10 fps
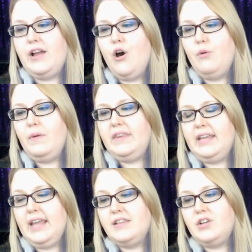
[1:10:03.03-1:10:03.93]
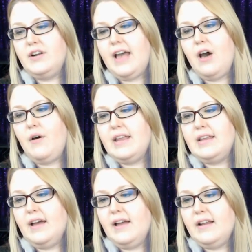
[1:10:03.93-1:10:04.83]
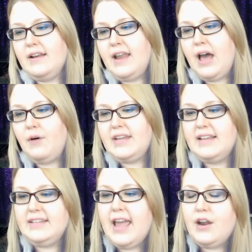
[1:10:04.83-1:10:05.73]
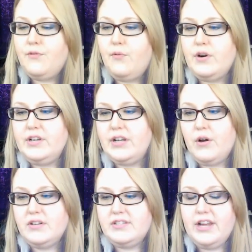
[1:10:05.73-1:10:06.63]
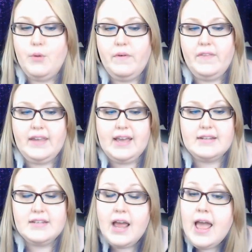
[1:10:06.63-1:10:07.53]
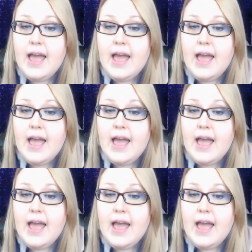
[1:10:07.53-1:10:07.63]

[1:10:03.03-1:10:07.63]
home, but the kids are now nowadays can't afford to go or stay home with the kids.